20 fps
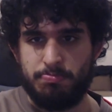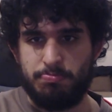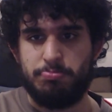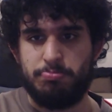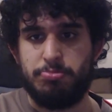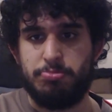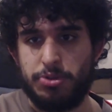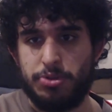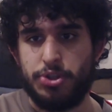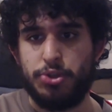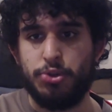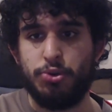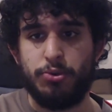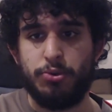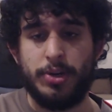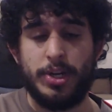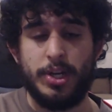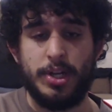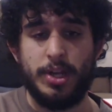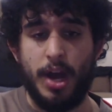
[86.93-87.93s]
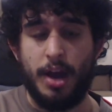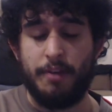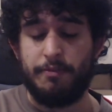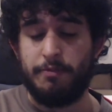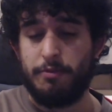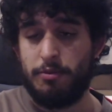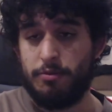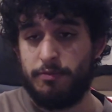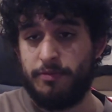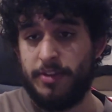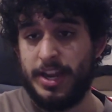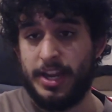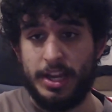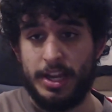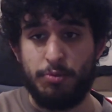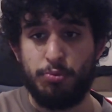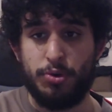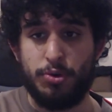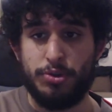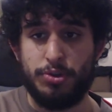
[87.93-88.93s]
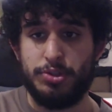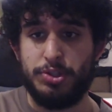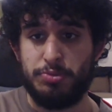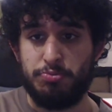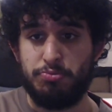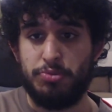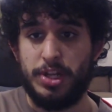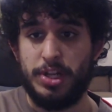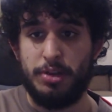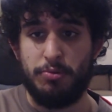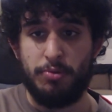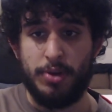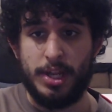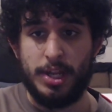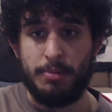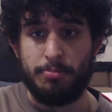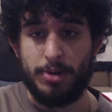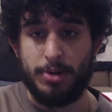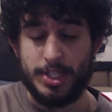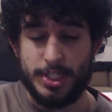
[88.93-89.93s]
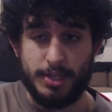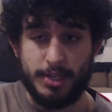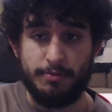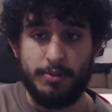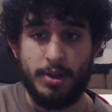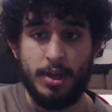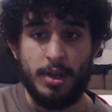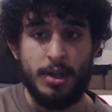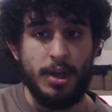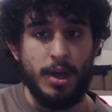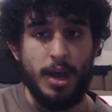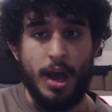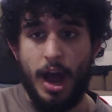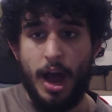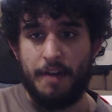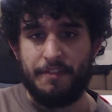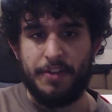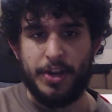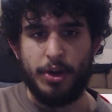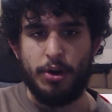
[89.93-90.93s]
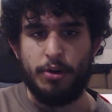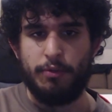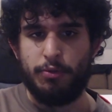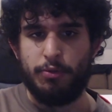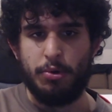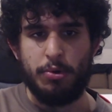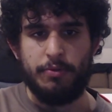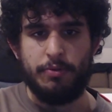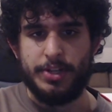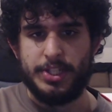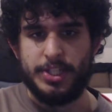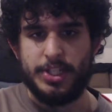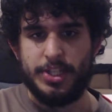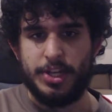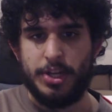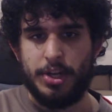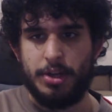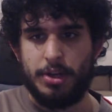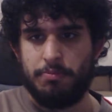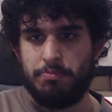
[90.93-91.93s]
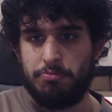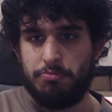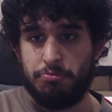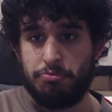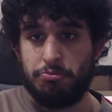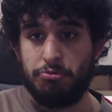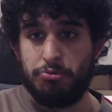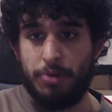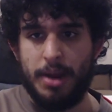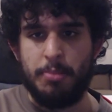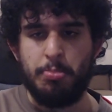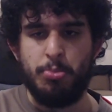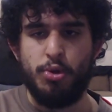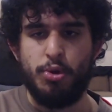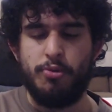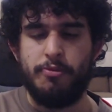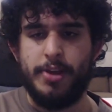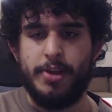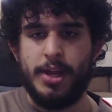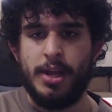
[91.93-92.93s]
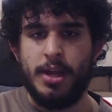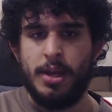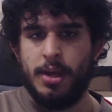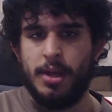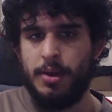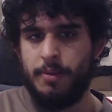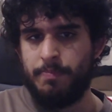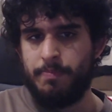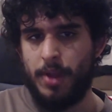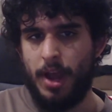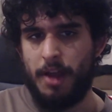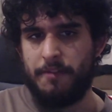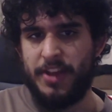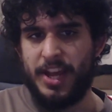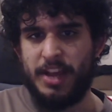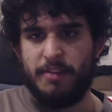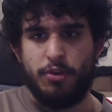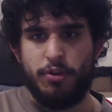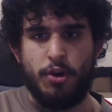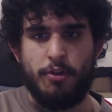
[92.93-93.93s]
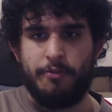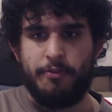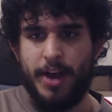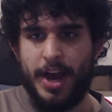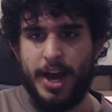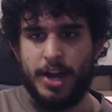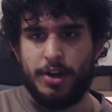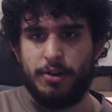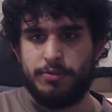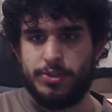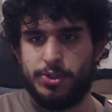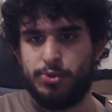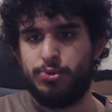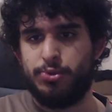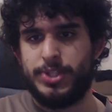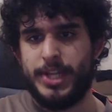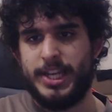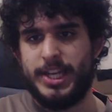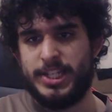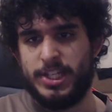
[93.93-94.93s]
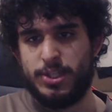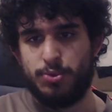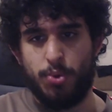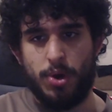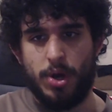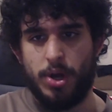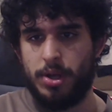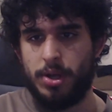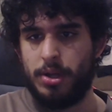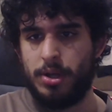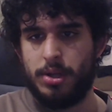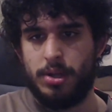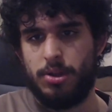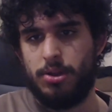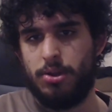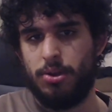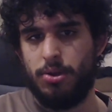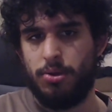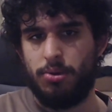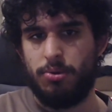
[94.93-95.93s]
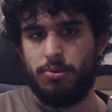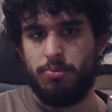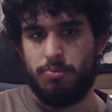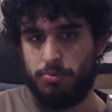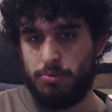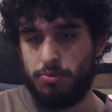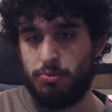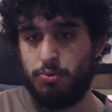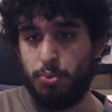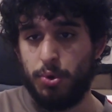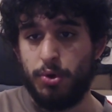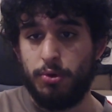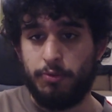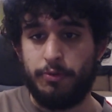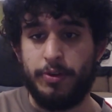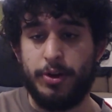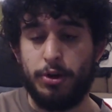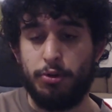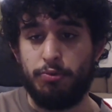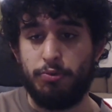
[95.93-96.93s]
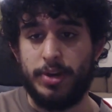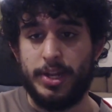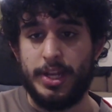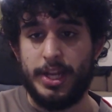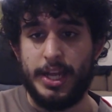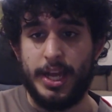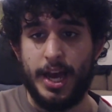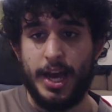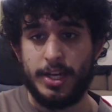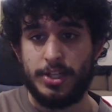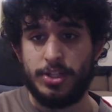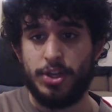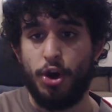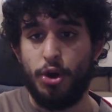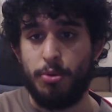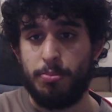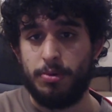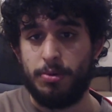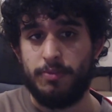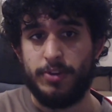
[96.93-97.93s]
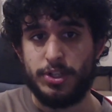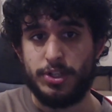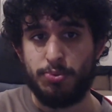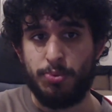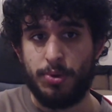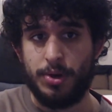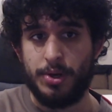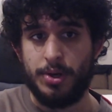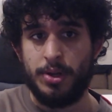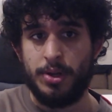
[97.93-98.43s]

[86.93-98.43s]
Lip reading: story I think was really impressive. I think overall this is a great movie. I think if you're a fan of Scorsese's work, you will feel really at home with this one.